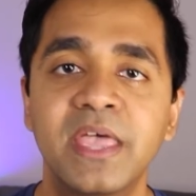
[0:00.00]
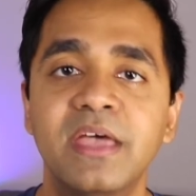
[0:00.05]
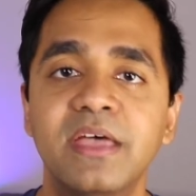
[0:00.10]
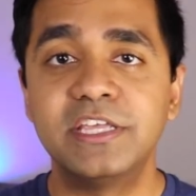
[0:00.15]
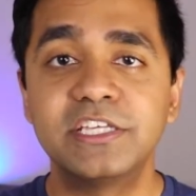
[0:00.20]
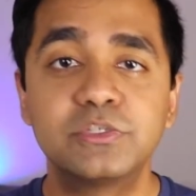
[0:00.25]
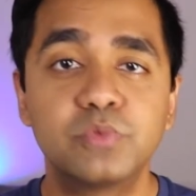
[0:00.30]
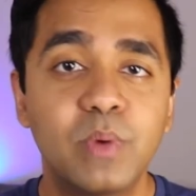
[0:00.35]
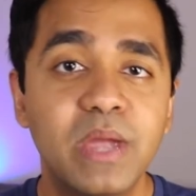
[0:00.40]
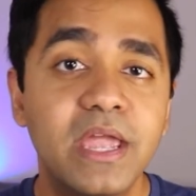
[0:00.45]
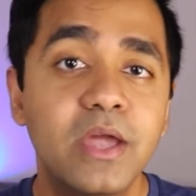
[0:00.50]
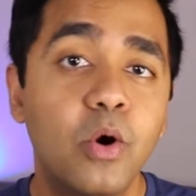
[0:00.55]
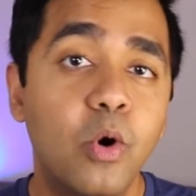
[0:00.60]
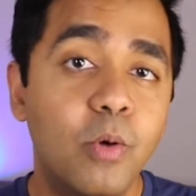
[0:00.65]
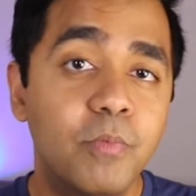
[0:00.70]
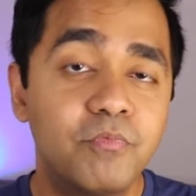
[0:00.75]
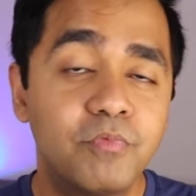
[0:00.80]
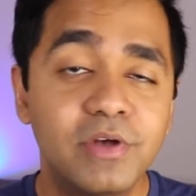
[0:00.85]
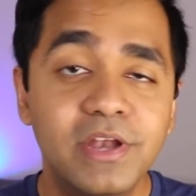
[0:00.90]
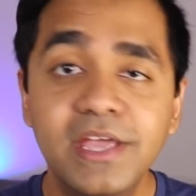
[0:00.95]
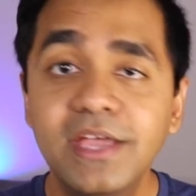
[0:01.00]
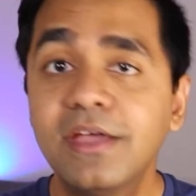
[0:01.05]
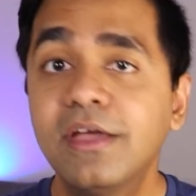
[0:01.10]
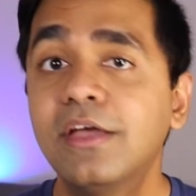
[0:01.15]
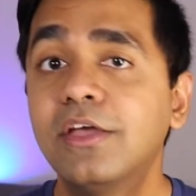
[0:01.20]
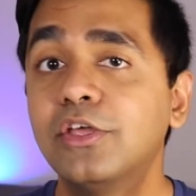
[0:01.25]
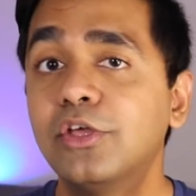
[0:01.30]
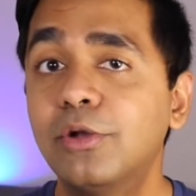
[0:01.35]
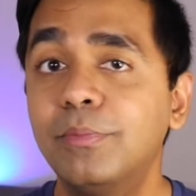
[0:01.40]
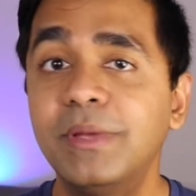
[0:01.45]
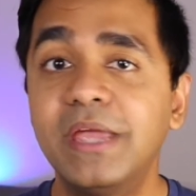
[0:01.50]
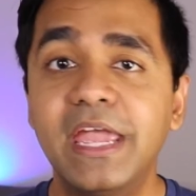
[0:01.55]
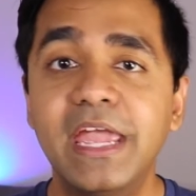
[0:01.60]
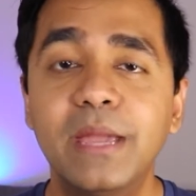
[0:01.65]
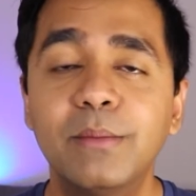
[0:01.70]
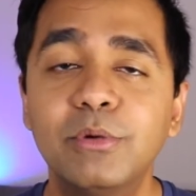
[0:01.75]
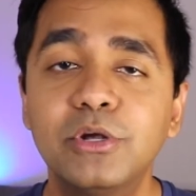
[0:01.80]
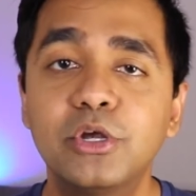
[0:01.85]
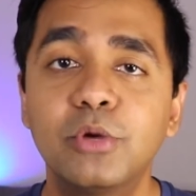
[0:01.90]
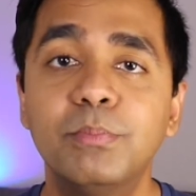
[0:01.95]
This way, hopefully, you'll be
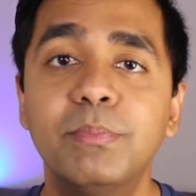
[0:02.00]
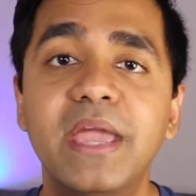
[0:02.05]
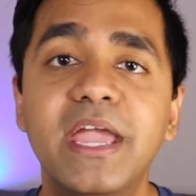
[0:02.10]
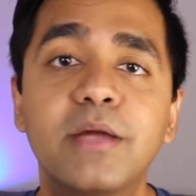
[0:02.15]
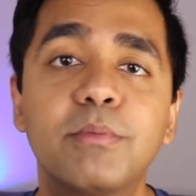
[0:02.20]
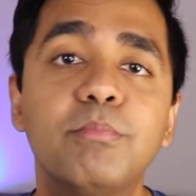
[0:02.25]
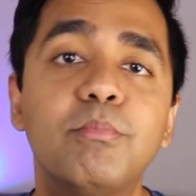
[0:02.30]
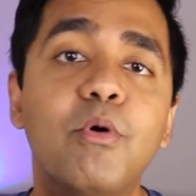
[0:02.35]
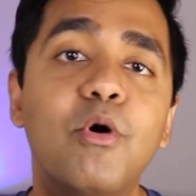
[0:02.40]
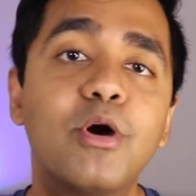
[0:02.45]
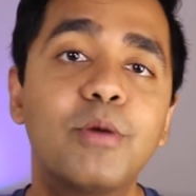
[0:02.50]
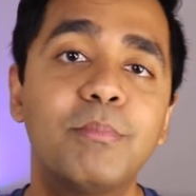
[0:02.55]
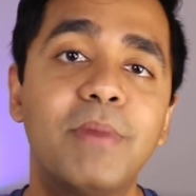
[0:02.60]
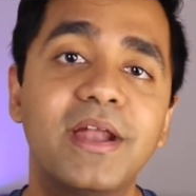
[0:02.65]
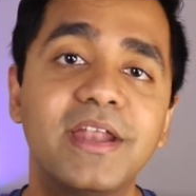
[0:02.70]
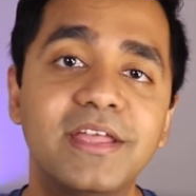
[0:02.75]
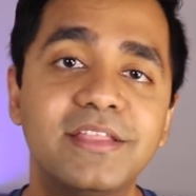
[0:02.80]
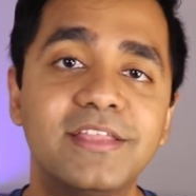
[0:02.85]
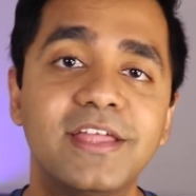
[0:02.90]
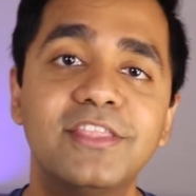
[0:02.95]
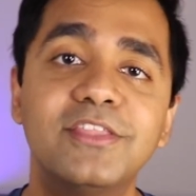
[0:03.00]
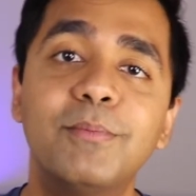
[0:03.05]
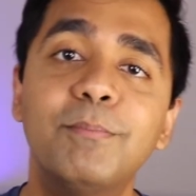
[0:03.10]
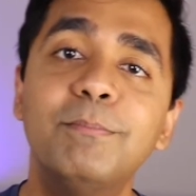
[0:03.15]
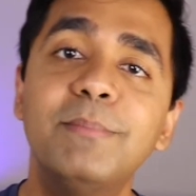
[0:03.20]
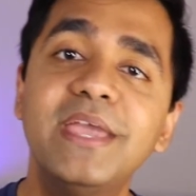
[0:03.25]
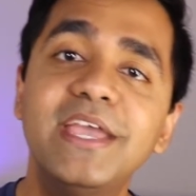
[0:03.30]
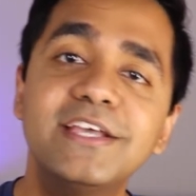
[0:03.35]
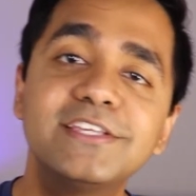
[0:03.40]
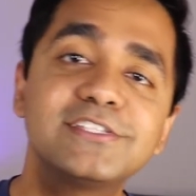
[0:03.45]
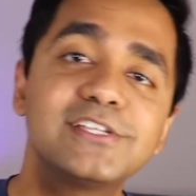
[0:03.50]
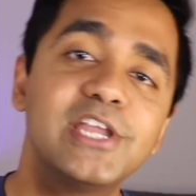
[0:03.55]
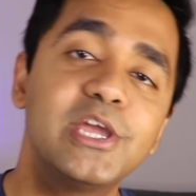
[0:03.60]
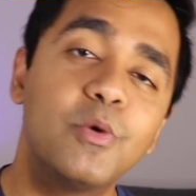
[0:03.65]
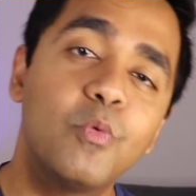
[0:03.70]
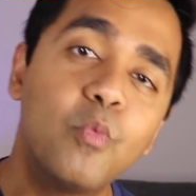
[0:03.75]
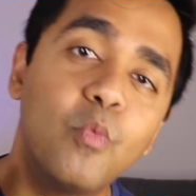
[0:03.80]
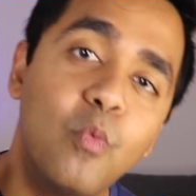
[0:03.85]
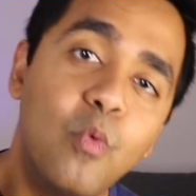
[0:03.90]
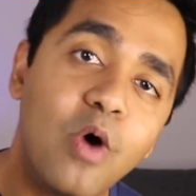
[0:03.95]
able to make more money than the measly
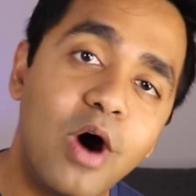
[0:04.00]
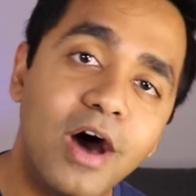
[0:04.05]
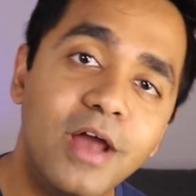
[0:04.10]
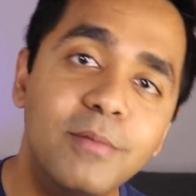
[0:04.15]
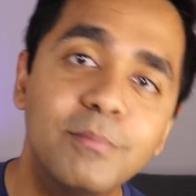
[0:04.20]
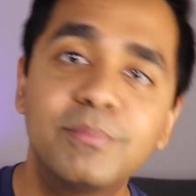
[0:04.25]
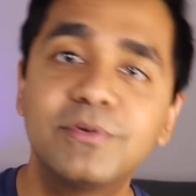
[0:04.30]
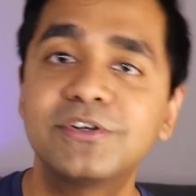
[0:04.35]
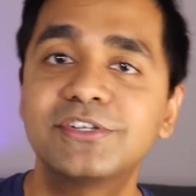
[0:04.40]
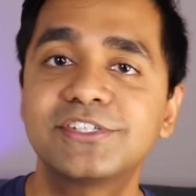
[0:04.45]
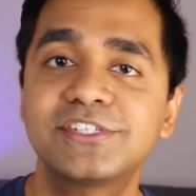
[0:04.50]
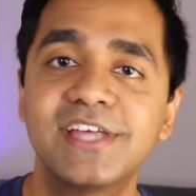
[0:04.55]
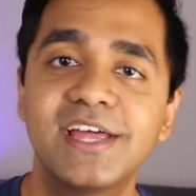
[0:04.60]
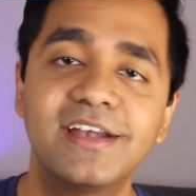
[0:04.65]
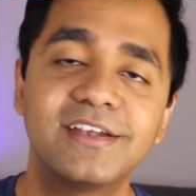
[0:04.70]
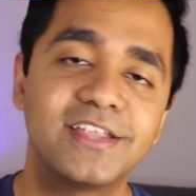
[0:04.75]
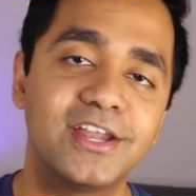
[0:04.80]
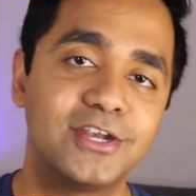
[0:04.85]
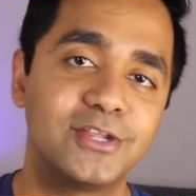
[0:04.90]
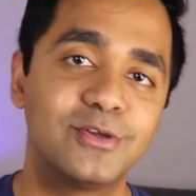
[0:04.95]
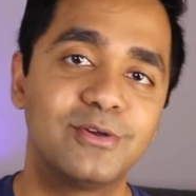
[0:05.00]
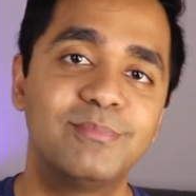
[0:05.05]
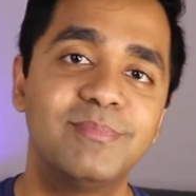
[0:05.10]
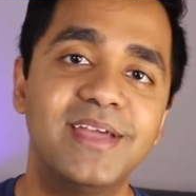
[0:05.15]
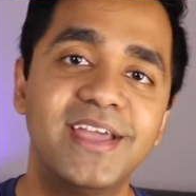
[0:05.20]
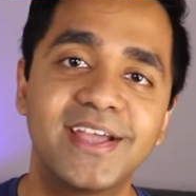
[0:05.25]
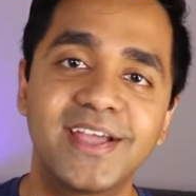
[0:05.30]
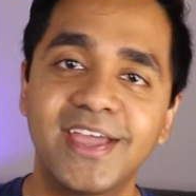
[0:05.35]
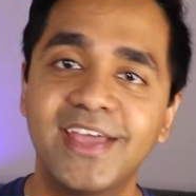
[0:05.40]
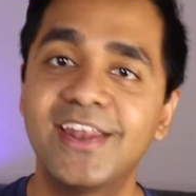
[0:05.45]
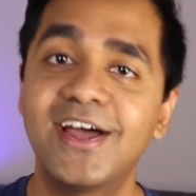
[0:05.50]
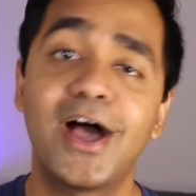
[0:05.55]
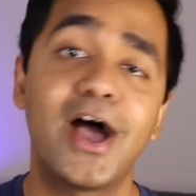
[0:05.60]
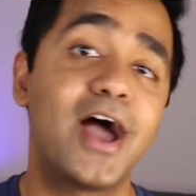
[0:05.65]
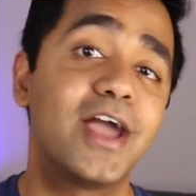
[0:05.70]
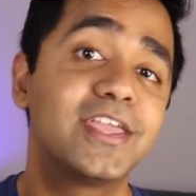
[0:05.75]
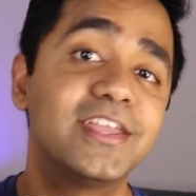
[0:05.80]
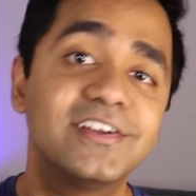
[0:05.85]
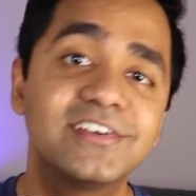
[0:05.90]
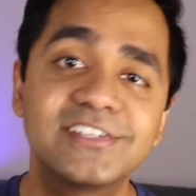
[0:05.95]
1% that you'll make in a
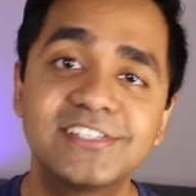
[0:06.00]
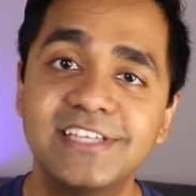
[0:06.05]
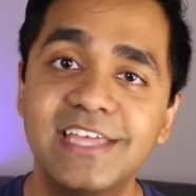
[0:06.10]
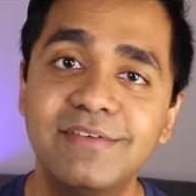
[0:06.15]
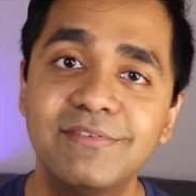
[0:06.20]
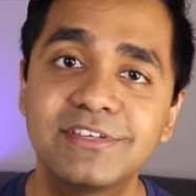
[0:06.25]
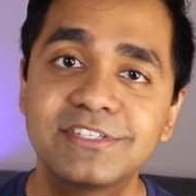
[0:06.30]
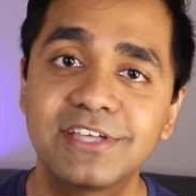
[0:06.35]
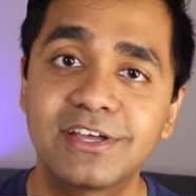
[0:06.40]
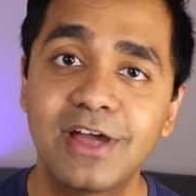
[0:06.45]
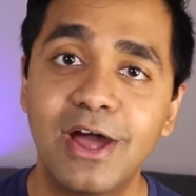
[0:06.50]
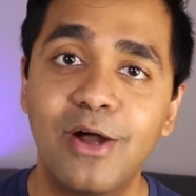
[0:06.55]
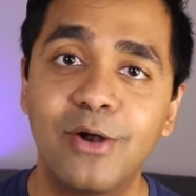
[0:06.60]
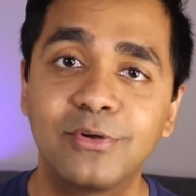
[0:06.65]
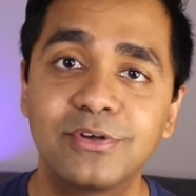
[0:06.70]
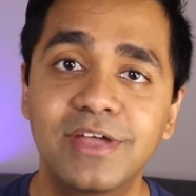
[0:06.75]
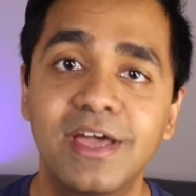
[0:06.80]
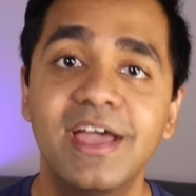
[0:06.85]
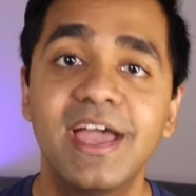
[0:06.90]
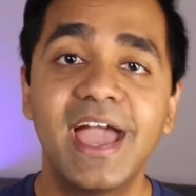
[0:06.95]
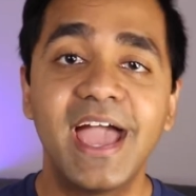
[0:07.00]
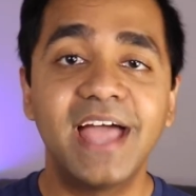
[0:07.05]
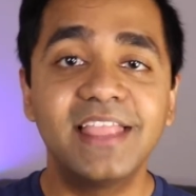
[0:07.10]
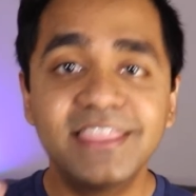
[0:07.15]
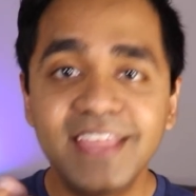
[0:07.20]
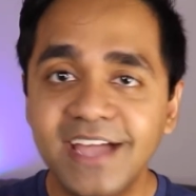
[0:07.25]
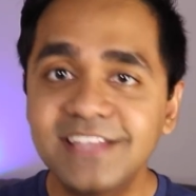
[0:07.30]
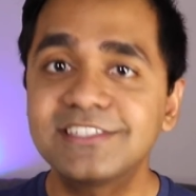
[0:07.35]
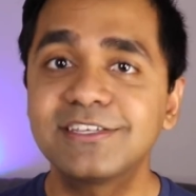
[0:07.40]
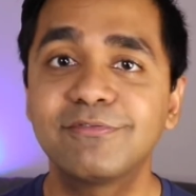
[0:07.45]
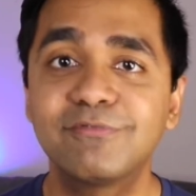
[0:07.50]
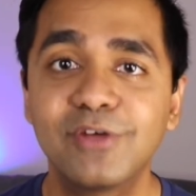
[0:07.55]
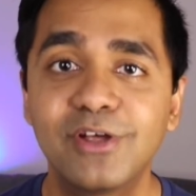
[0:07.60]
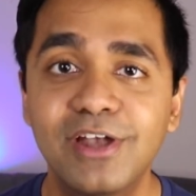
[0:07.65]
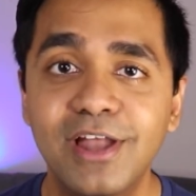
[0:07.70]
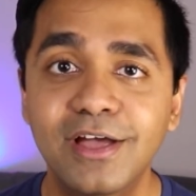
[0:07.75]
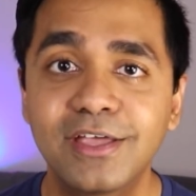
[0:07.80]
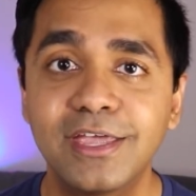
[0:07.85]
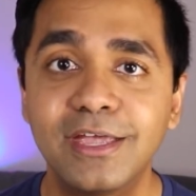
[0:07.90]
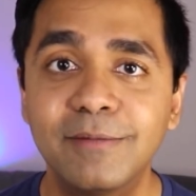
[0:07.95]
high yield savings account. And that's if you're
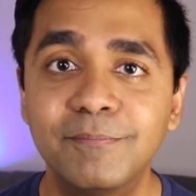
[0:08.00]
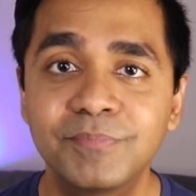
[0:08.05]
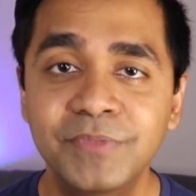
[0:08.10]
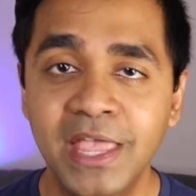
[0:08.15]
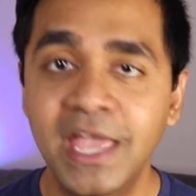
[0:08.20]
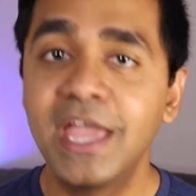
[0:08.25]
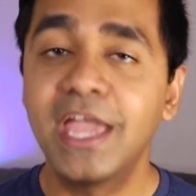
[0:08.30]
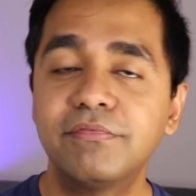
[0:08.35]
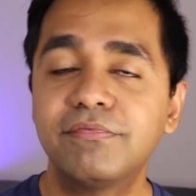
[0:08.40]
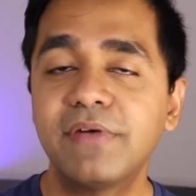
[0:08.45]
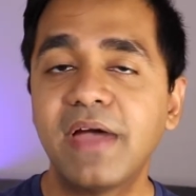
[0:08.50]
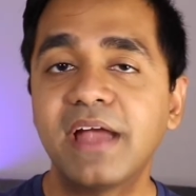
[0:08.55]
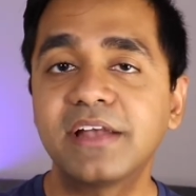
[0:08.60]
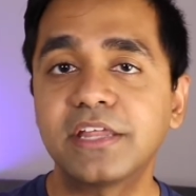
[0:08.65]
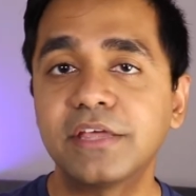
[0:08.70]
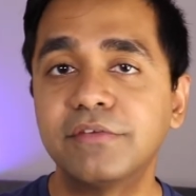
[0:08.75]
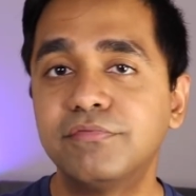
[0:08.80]
lucky. In fact,